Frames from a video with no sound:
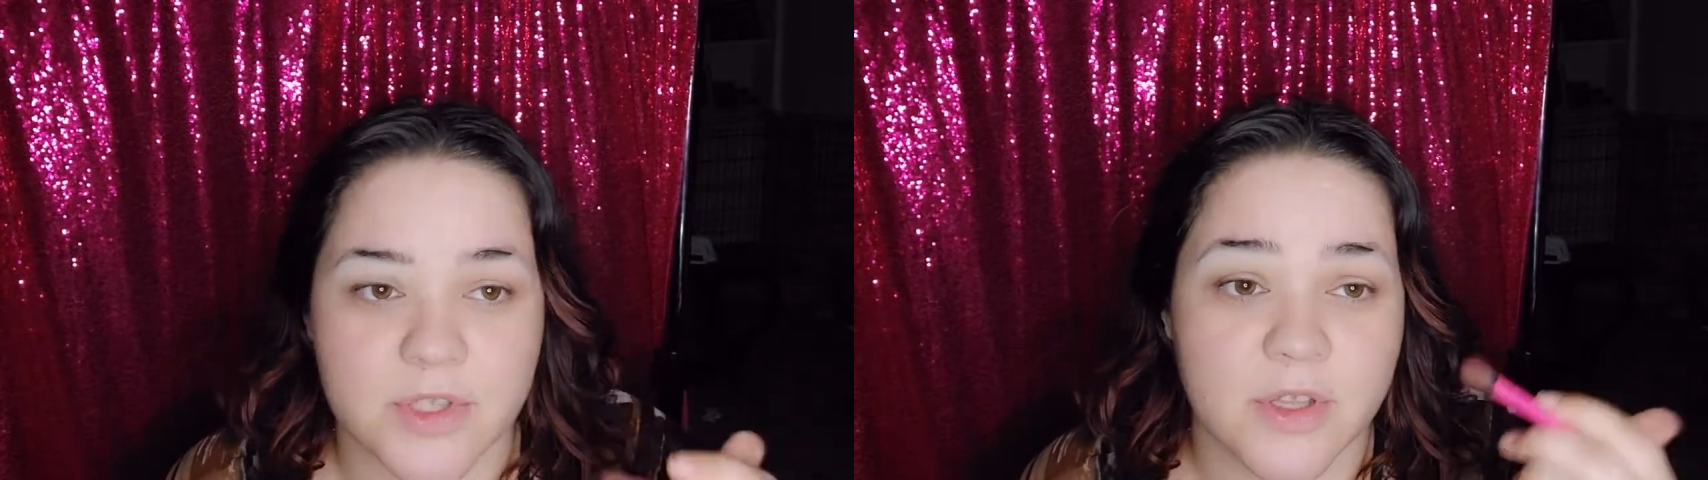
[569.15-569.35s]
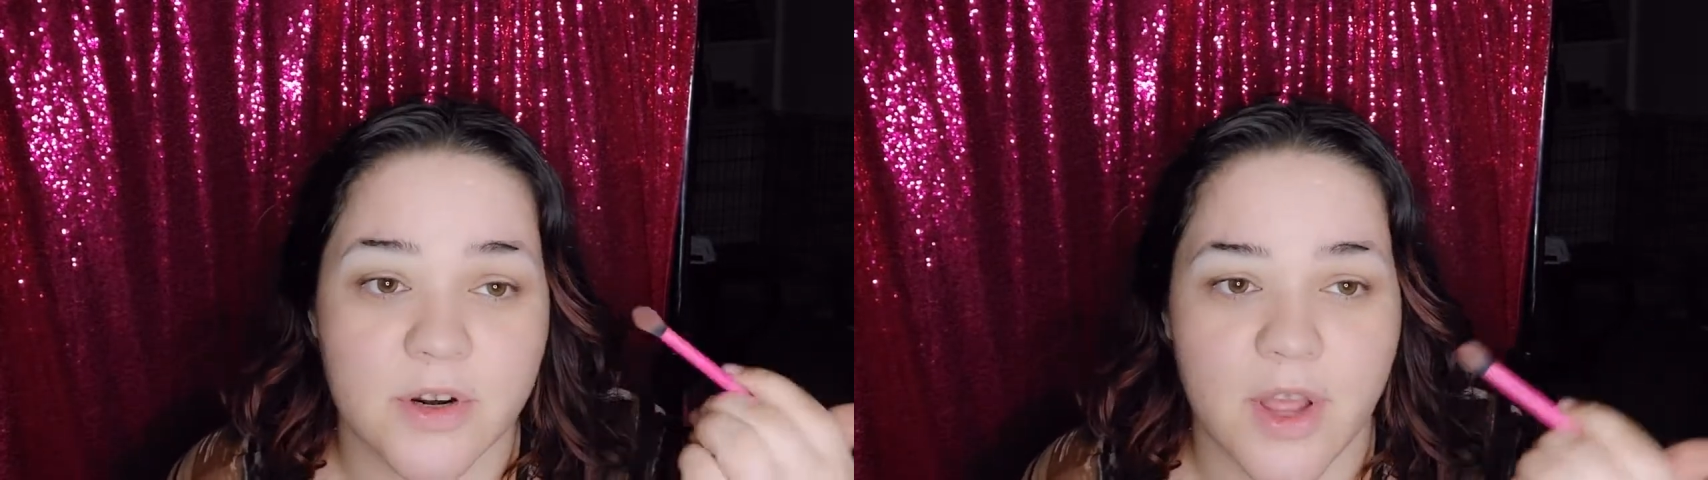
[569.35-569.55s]

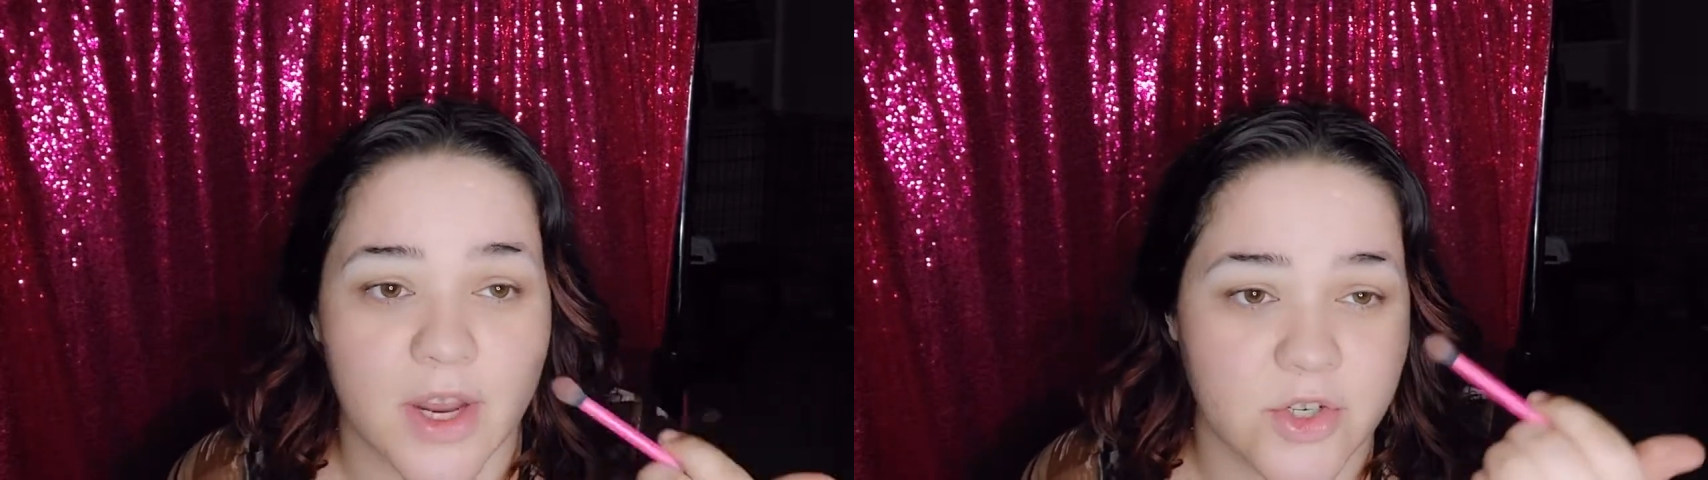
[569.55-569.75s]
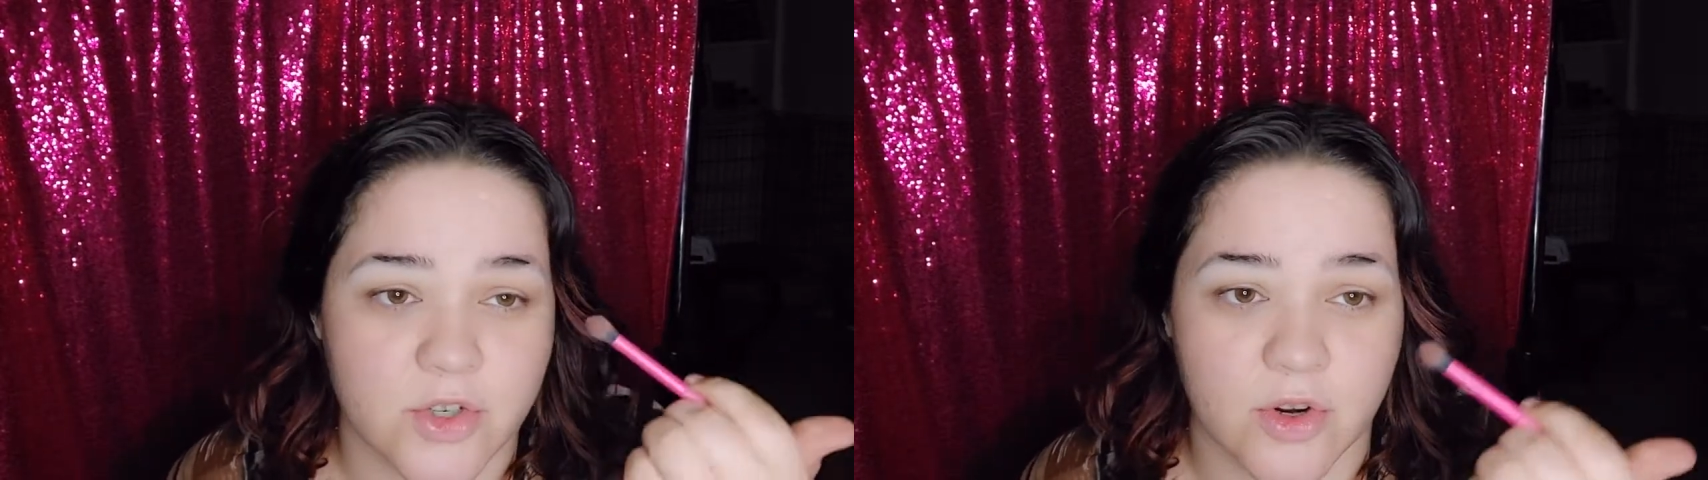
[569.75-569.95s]
a little
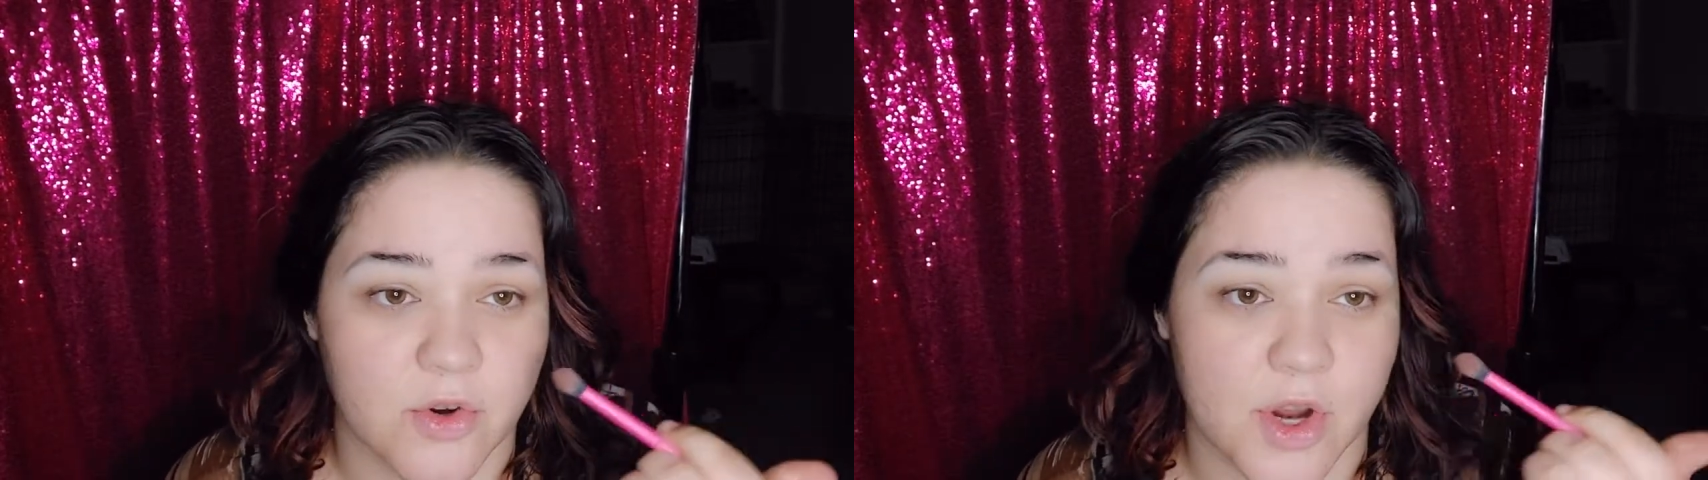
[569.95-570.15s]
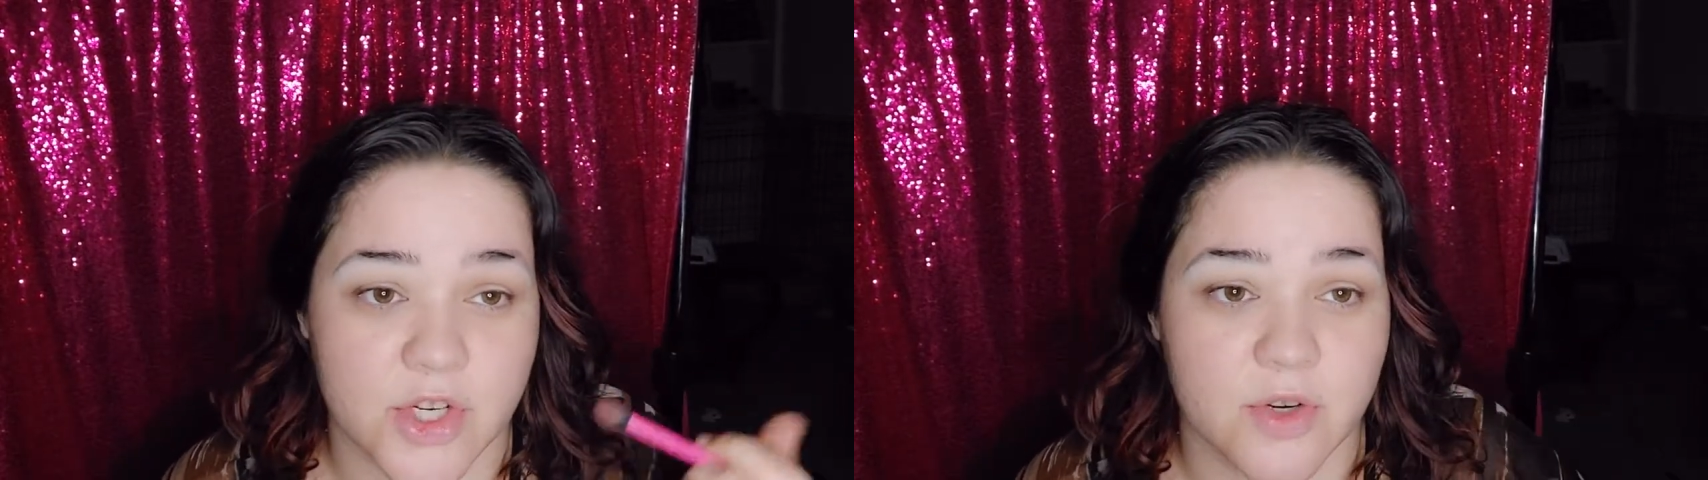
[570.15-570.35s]
extra
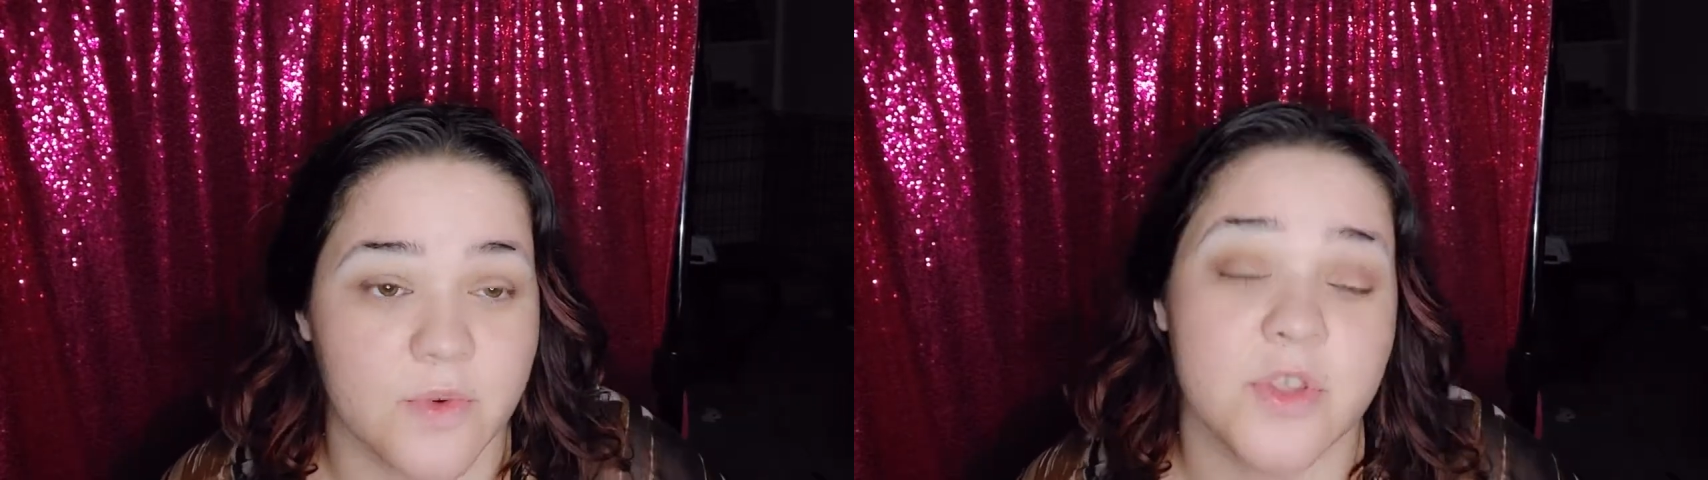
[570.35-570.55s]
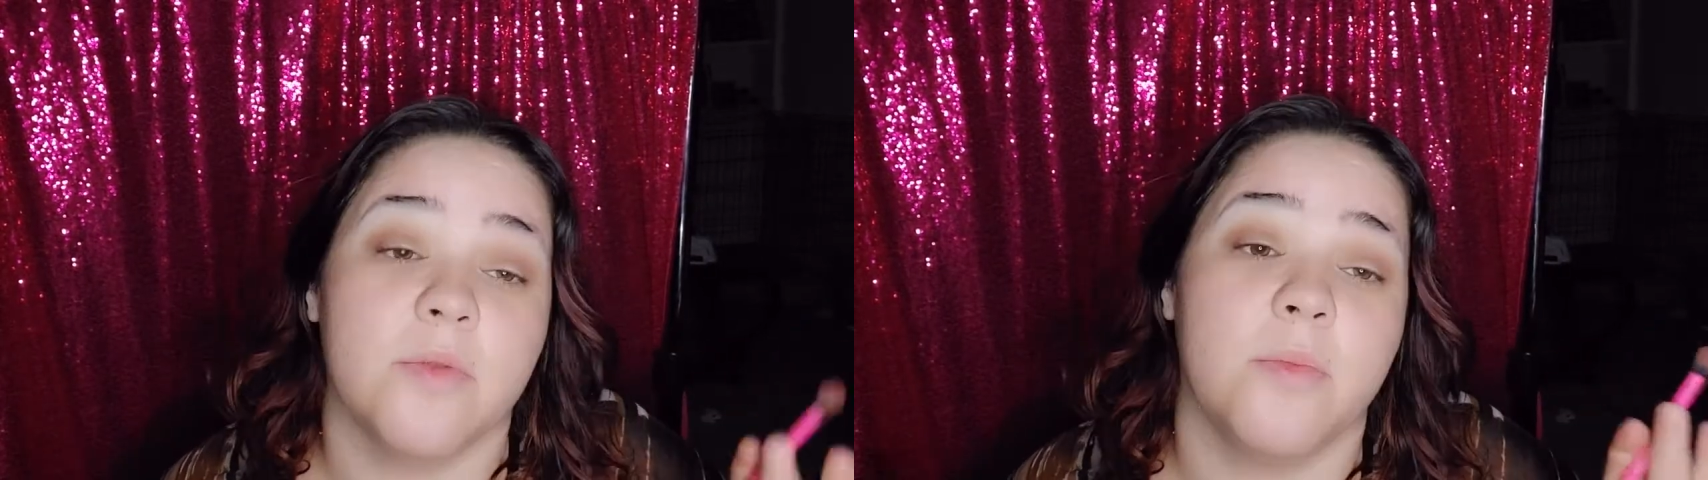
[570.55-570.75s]
aggression
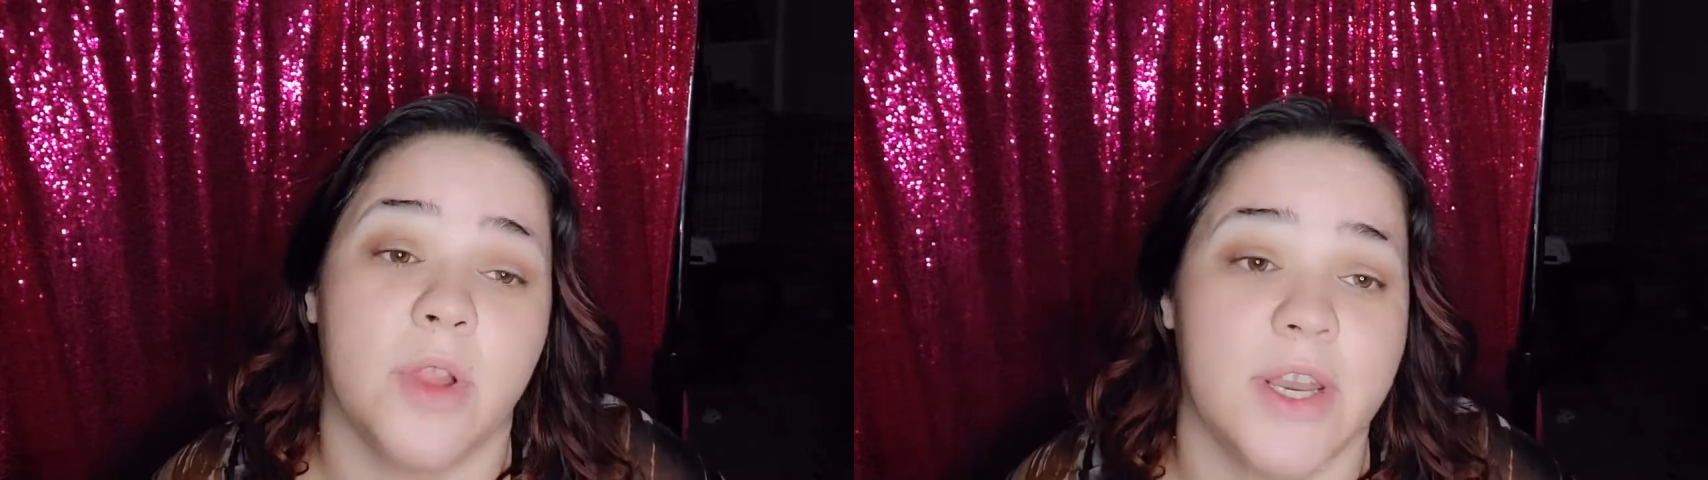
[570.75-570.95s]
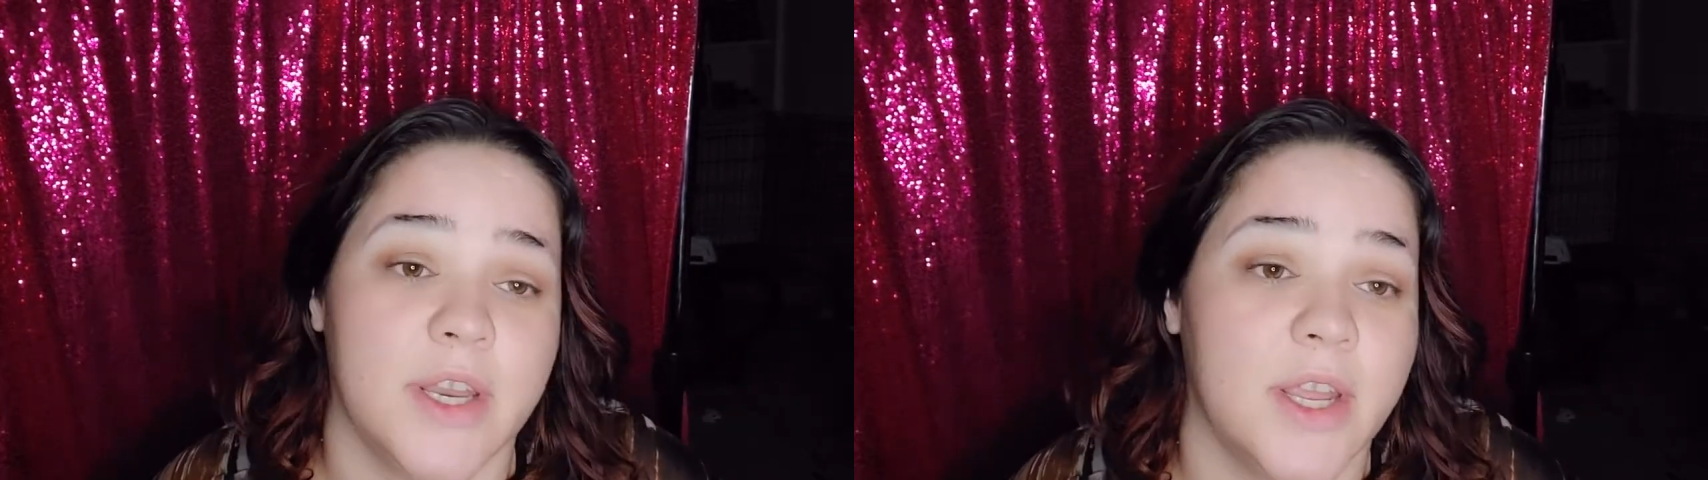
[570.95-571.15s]
with your
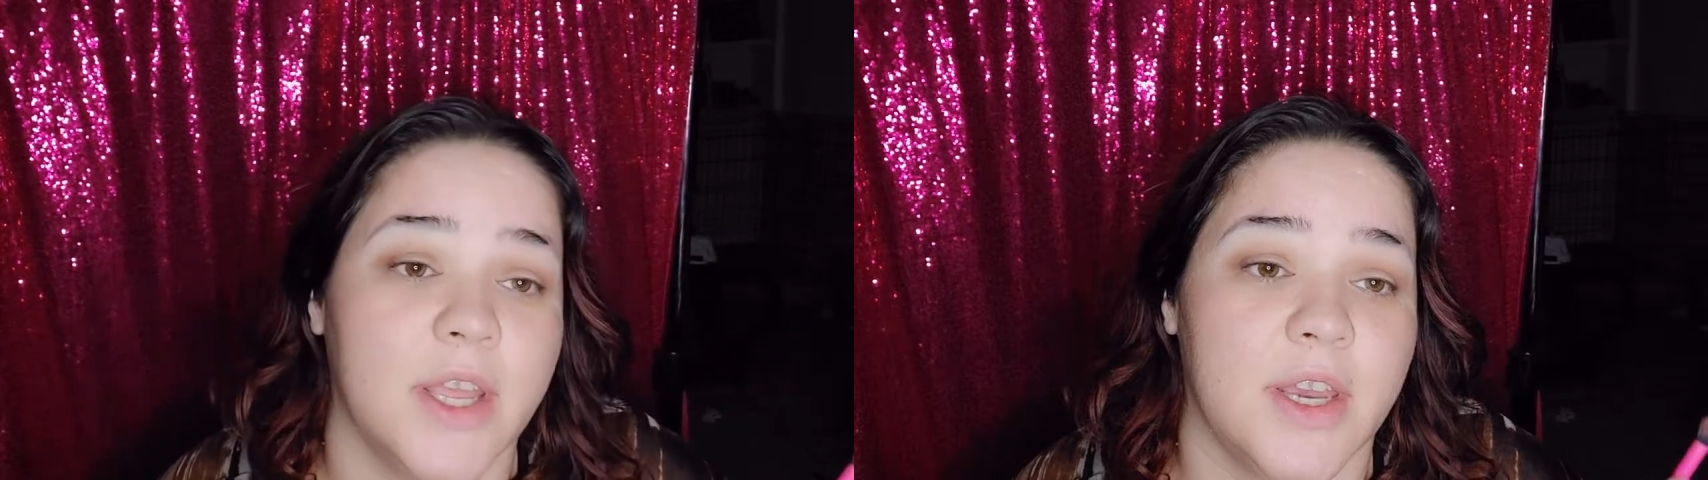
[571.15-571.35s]
blending,